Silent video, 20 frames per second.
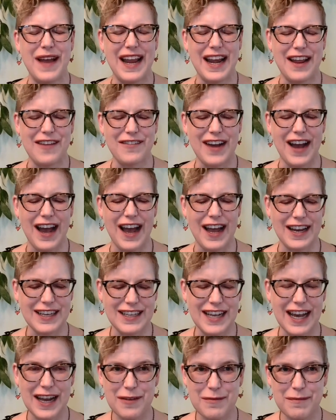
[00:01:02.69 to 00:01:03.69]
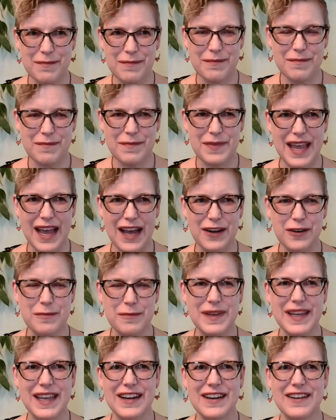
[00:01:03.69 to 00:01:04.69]
I've got young piano
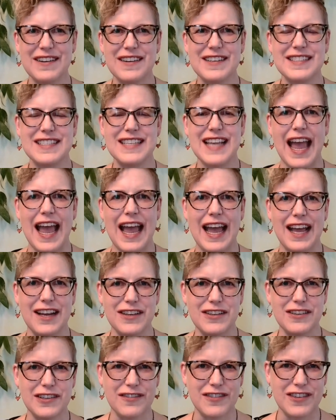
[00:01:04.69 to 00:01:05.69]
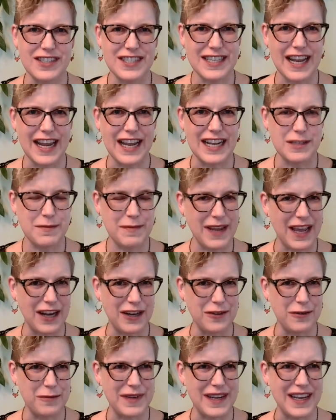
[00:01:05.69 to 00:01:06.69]
beginners and university age
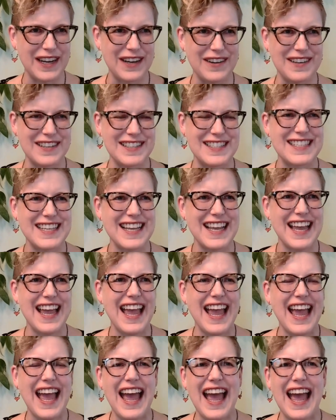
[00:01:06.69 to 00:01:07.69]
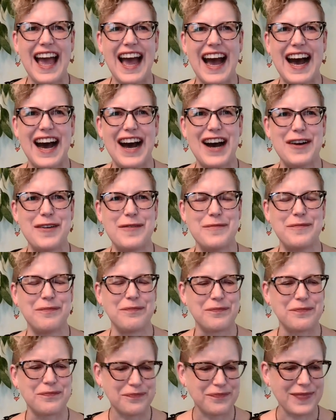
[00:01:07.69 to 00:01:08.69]
piano beginners.
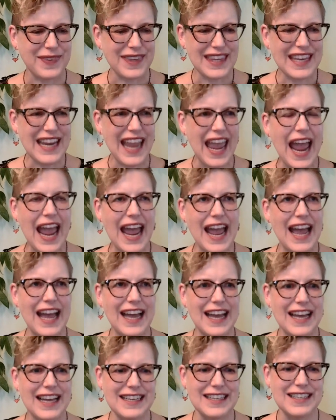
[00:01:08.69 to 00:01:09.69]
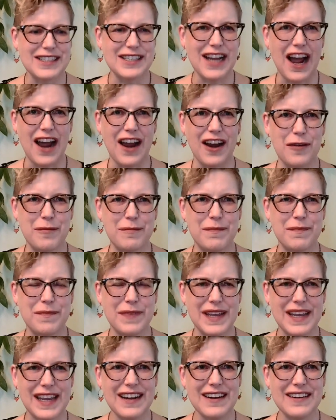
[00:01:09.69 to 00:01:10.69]
And our
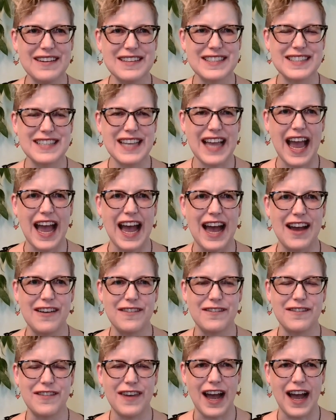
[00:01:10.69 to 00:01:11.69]
beginners have,